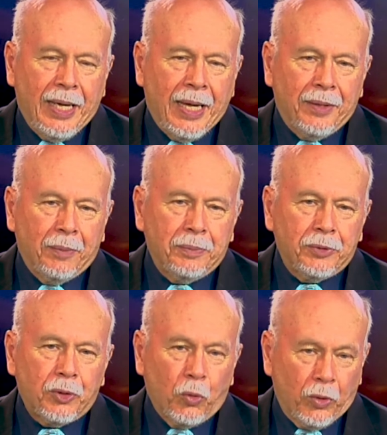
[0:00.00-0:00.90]
And the
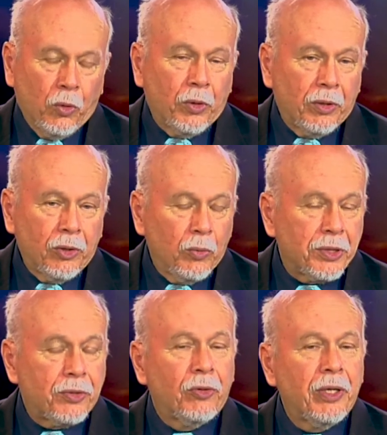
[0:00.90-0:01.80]
store owner, who
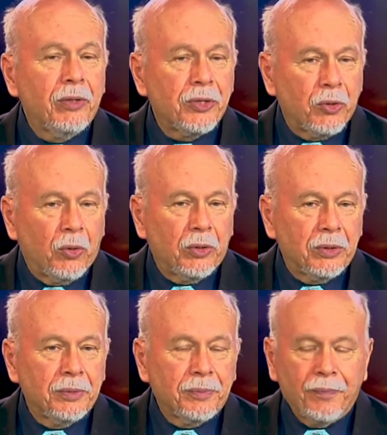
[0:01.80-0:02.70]
was 30 years
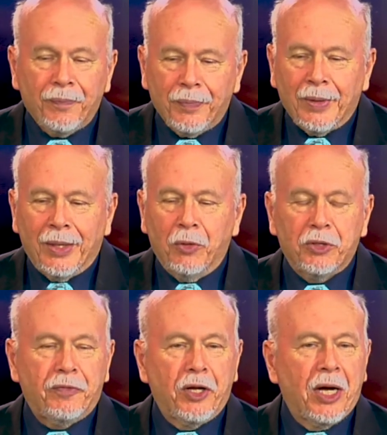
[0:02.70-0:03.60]
old,
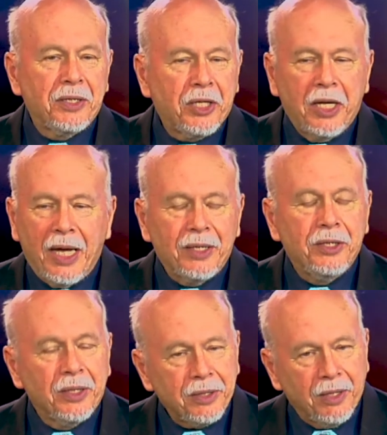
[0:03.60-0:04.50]
whose fiance had
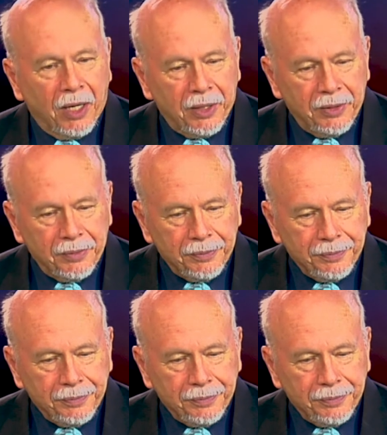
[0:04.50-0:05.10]
just died,